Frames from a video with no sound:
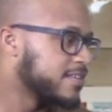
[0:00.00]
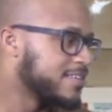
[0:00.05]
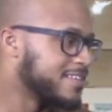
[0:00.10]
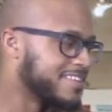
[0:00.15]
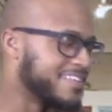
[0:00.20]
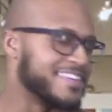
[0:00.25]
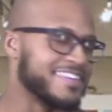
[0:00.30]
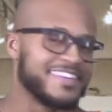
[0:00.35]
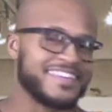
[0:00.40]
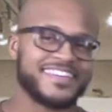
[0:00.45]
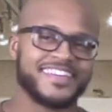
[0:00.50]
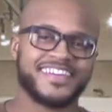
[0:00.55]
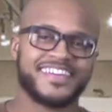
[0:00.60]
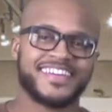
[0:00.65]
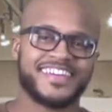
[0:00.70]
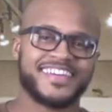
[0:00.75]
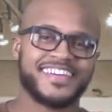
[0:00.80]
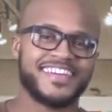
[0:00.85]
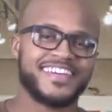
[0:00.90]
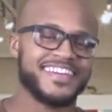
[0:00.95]

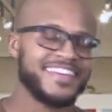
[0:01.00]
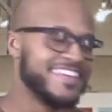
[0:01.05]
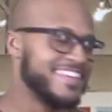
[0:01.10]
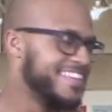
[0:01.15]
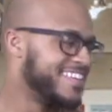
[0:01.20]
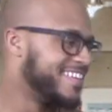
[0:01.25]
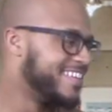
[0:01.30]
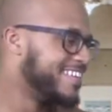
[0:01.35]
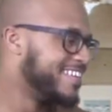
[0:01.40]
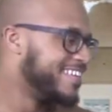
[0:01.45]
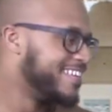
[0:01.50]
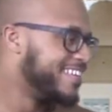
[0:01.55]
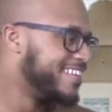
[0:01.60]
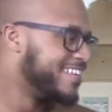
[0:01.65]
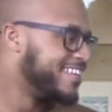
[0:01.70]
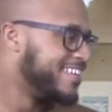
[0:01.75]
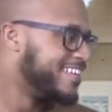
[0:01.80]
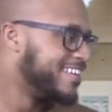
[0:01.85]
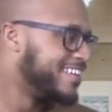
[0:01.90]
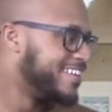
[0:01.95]

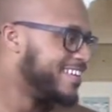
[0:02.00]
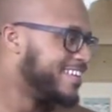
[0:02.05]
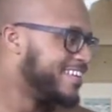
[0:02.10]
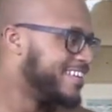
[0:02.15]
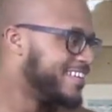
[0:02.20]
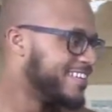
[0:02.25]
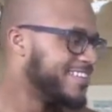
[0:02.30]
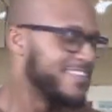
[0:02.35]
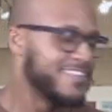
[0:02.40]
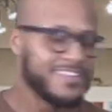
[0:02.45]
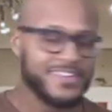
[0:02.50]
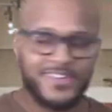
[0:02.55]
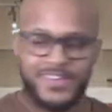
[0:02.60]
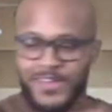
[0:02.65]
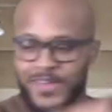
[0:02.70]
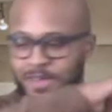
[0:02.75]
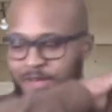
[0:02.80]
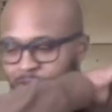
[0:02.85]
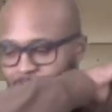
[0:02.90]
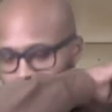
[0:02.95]

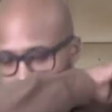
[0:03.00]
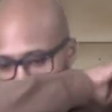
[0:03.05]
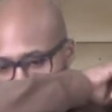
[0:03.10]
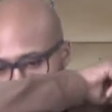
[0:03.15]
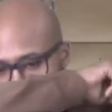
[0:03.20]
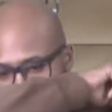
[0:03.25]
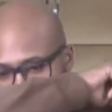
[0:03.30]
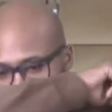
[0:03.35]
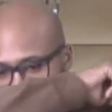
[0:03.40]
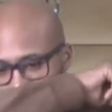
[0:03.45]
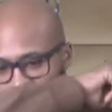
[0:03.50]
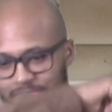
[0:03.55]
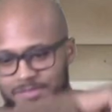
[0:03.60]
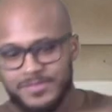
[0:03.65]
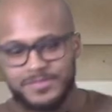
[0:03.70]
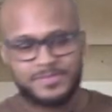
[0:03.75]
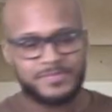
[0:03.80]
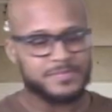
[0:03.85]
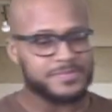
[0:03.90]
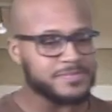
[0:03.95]

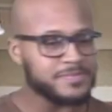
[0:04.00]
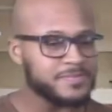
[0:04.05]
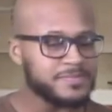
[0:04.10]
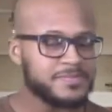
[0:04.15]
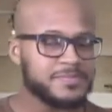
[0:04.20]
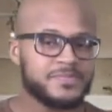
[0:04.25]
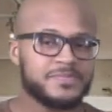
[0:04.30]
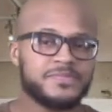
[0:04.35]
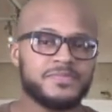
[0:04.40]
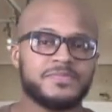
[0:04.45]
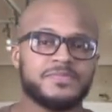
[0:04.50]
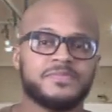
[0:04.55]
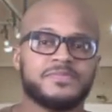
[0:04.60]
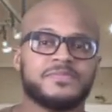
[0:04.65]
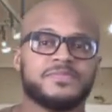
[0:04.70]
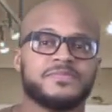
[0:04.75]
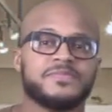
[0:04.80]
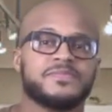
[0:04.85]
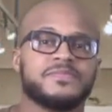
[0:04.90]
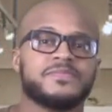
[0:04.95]

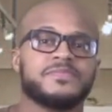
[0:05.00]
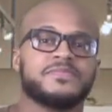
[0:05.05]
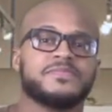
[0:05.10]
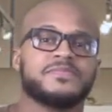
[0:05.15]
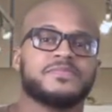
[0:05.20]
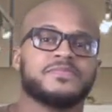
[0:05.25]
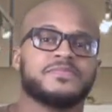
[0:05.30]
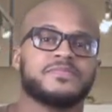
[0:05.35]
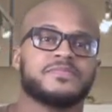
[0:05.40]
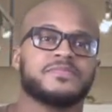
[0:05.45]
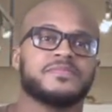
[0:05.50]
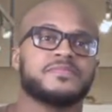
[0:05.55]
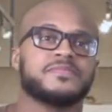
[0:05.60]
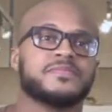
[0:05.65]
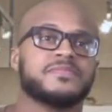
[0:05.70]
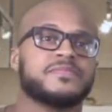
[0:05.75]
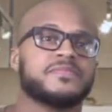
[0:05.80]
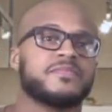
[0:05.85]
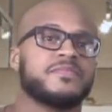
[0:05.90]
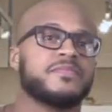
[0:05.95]

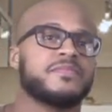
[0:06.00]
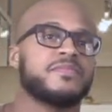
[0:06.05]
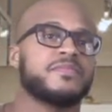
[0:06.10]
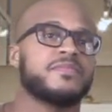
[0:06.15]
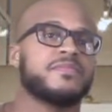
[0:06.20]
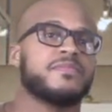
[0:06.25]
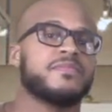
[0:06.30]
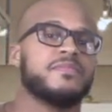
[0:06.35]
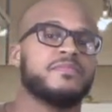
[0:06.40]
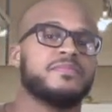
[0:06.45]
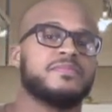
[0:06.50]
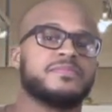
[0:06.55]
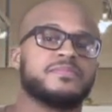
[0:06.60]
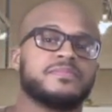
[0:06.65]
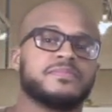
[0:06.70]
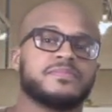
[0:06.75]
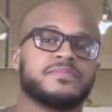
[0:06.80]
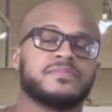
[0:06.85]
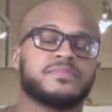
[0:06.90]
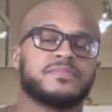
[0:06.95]

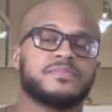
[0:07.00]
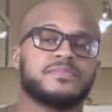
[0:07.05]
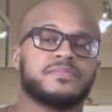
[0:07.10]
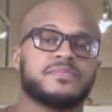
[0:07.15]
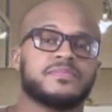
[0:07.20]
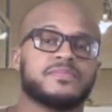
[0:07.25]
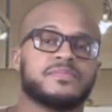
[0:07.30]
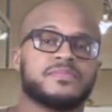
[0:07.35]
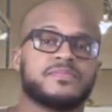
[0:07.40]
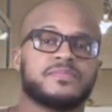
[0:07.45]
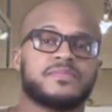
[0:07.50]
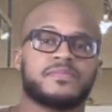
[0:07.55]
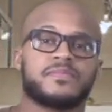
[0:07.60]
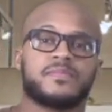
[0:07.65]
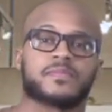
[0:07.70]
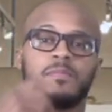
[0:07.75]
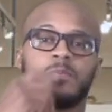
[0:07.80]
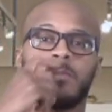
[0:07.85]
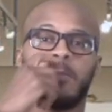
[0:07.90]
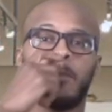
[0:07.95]
(not speaking)